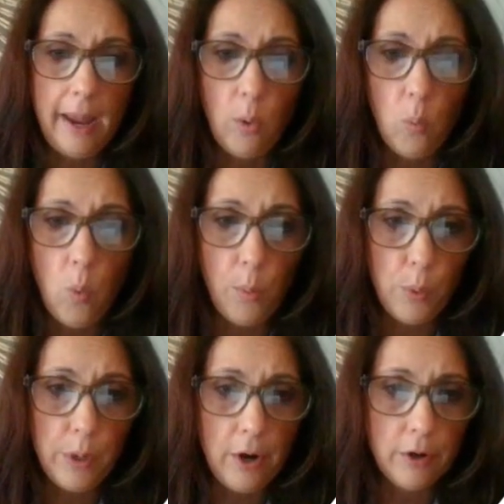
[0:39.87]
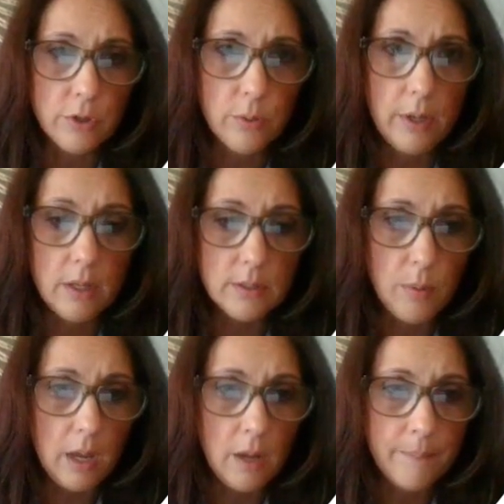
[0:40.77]
at what we are doing this
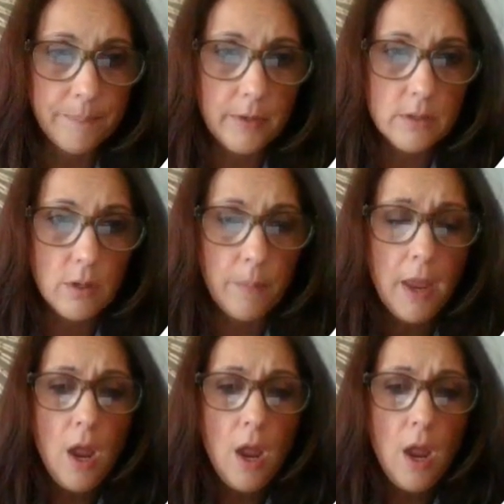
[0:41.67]
week. So